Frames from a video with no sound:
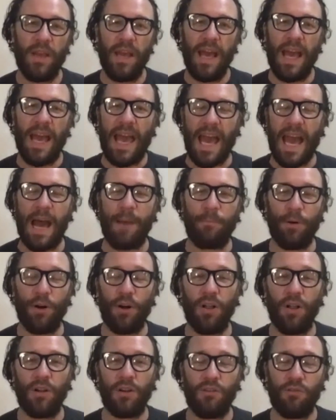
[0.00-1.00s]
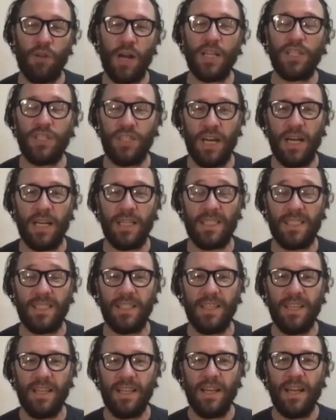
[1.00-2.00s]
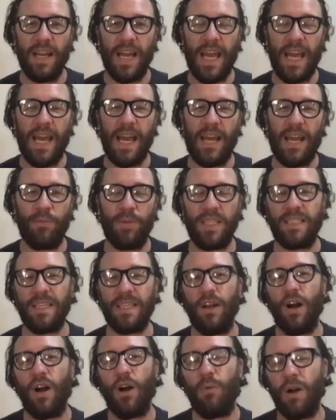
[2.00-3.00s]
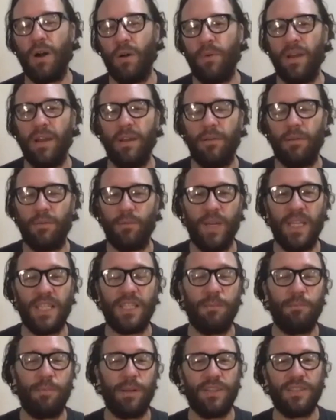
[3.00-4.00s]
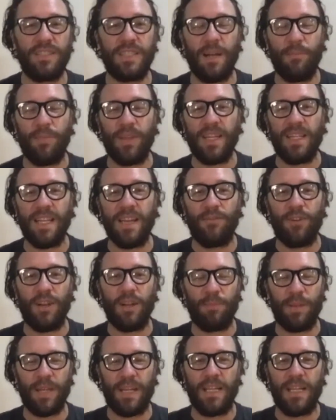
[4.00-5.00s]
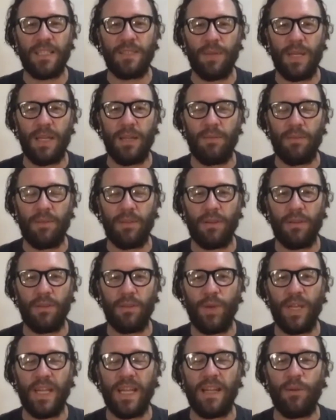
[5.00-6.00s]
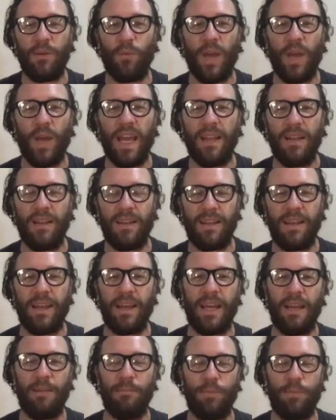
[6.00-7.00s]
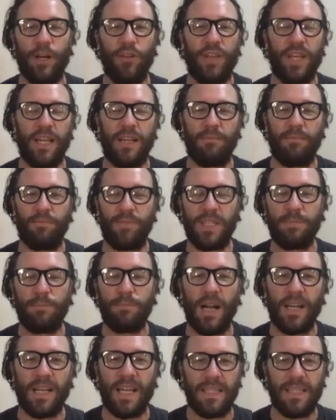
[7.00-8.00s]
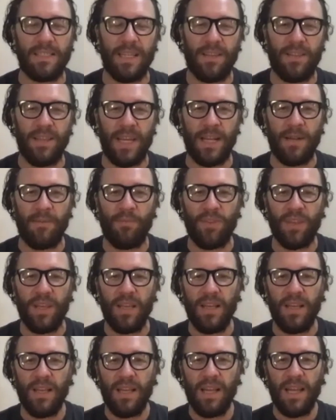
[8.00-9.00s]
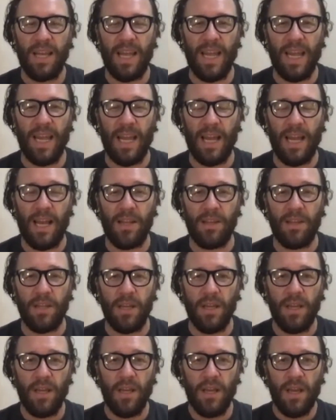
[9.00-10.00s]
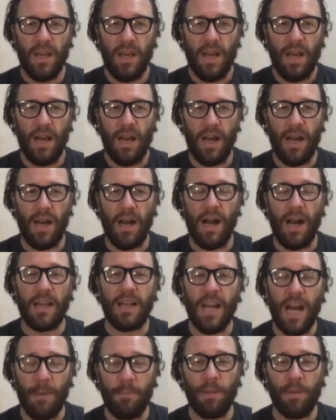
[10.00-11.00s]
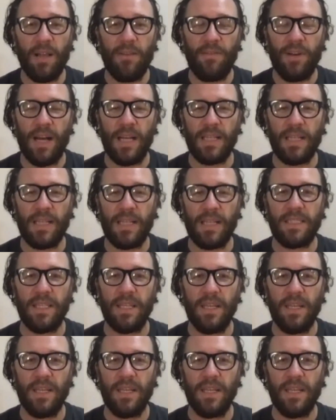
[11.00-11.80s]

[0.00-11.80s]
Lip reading: Apple crushed us, and we said, oh, well, we should build something different because we didn't win in building this podcasting thing. And a couple of us